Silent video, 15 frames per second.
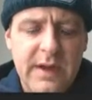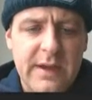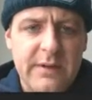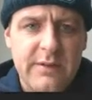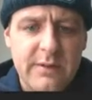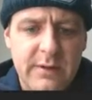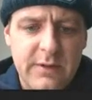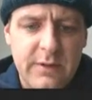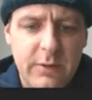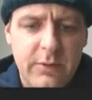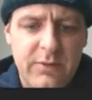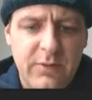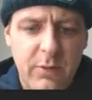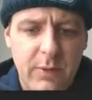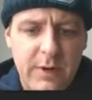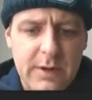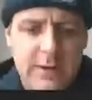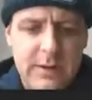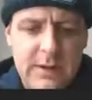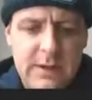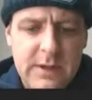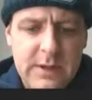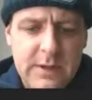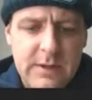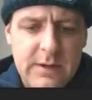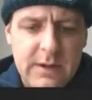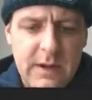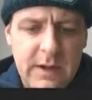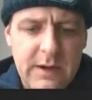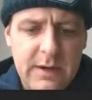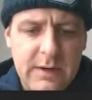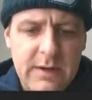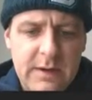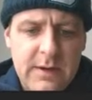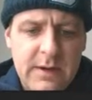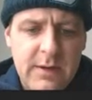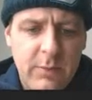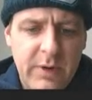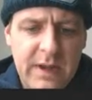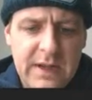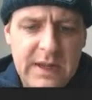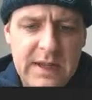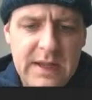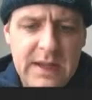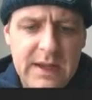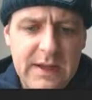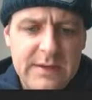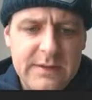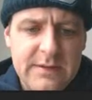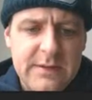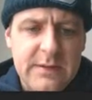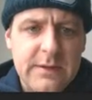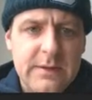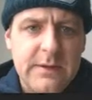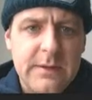S, and O4. Okay. And what I get